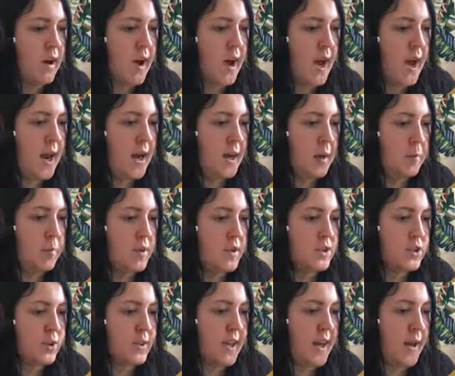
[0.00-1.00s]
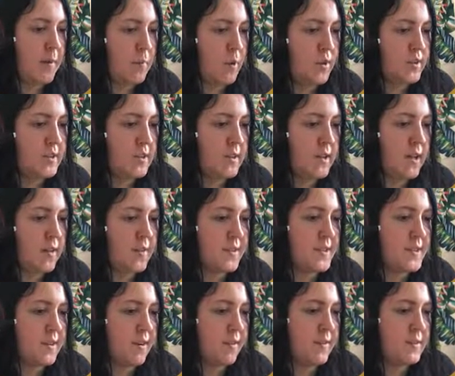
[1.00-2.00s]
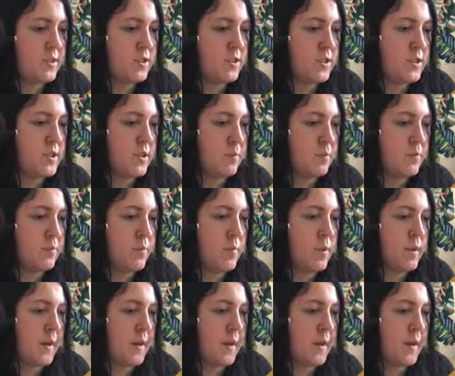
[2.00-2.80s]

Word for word: And I'm pretty sure, yeah, most of the other stuff is just some